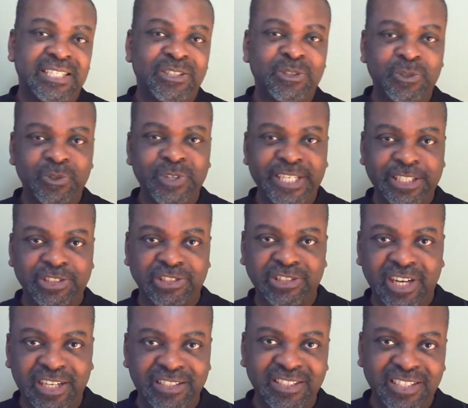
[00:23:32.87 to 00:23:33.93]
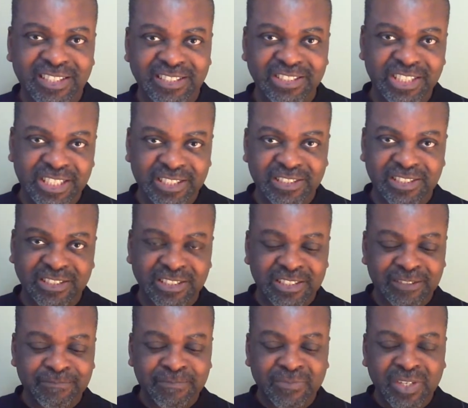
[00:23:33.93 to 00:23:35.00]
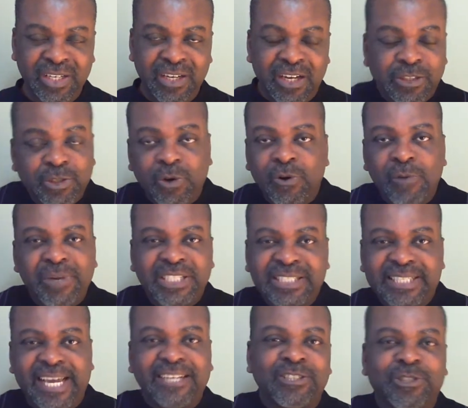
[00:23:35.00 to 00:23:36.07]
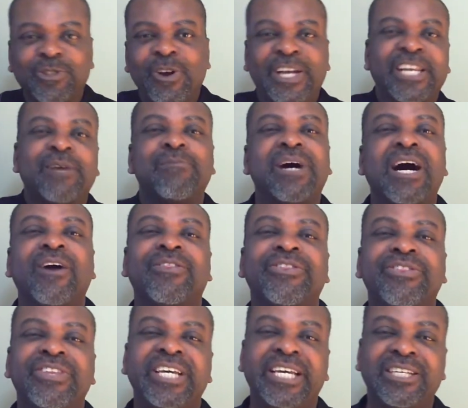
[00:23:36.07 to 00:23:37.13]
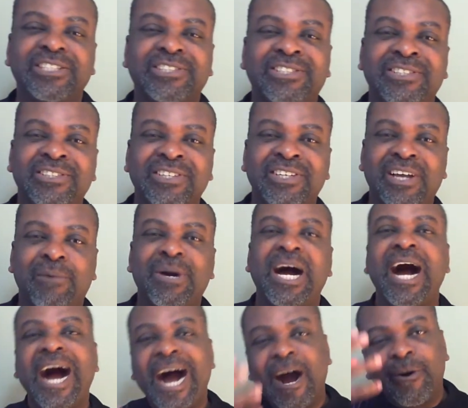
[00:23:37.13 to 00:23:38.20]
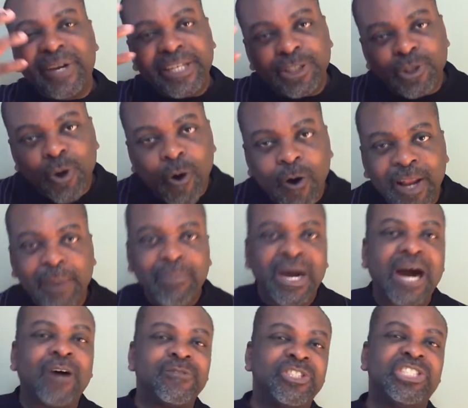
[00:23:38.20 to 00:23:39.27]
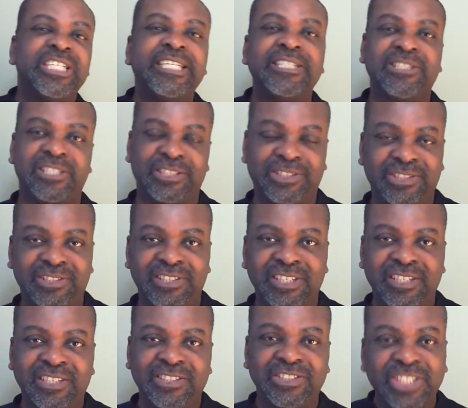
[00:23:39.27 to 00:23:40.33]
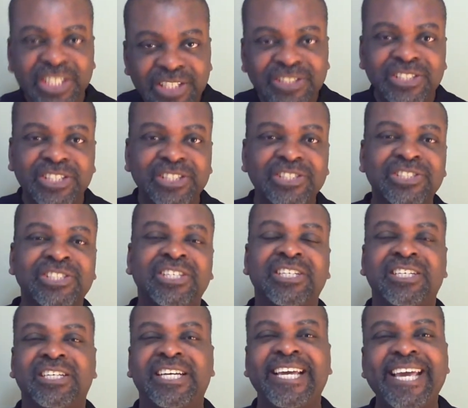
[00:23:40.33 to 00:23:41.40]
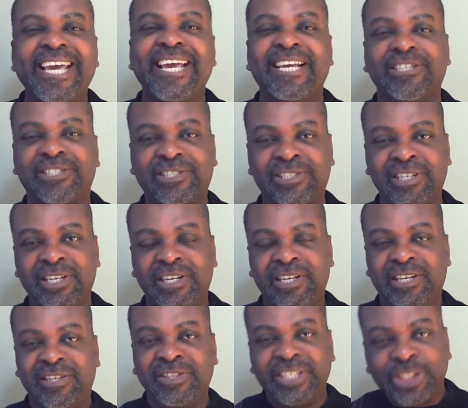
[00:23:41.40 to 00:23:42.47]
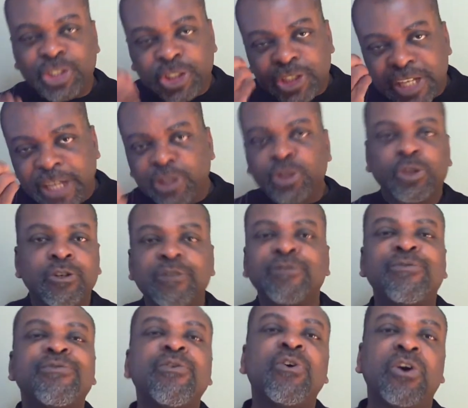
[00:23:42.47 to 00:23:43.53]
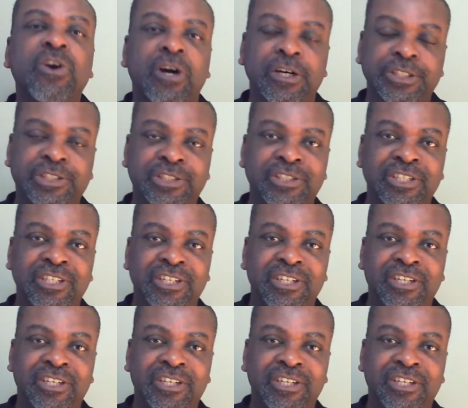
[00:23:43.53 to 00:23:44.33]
through His Son, Jesus. And so Romans 10 is talking about this, about how it is all about Jesus. Jesus is the central focus